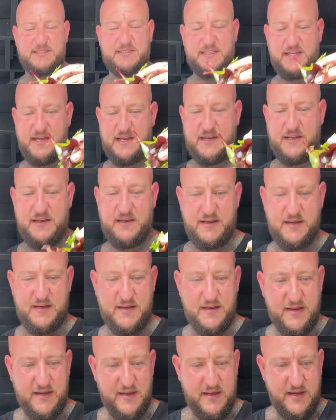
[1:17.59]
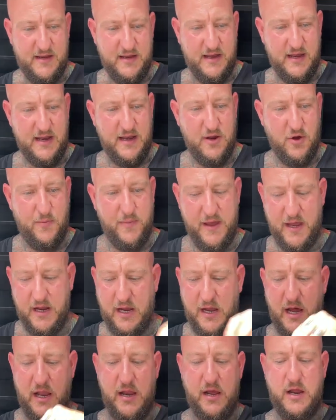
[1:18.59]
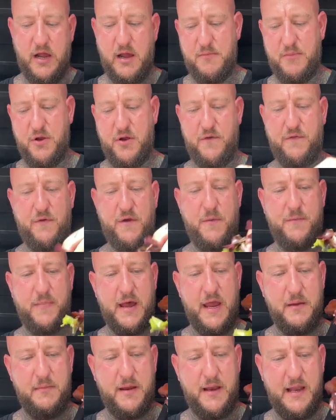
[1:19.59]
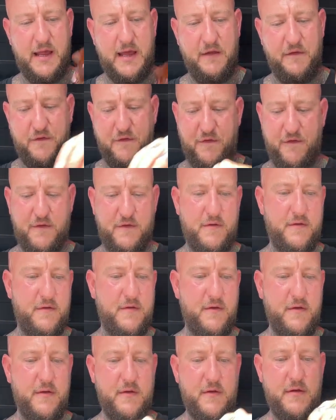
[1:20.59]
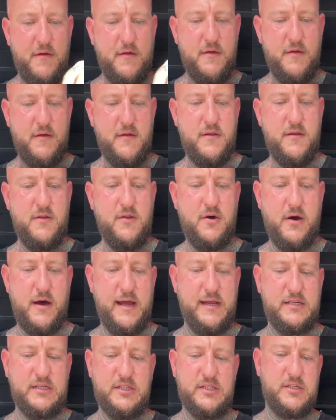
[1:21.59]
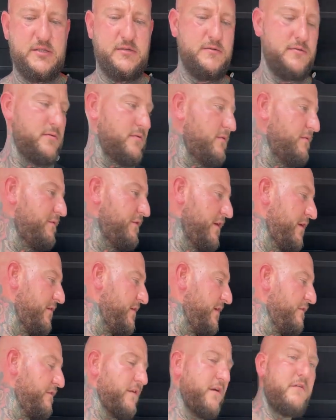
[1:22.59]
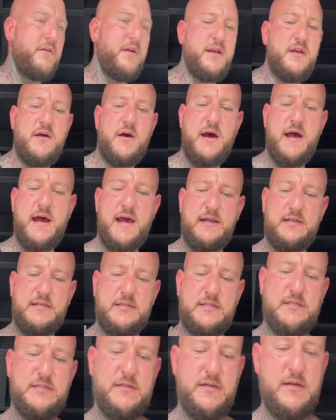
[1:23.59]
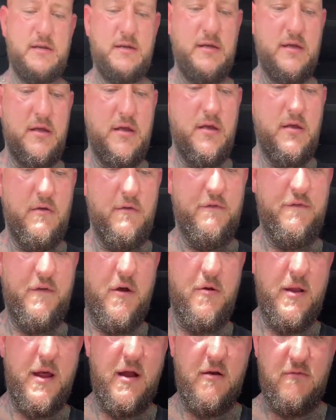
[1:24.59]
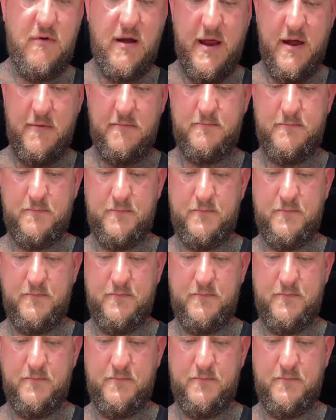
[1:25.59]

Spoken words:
son. A little bit of colour coming off with the baby leaf. Nice, very, very nice. Throw that around.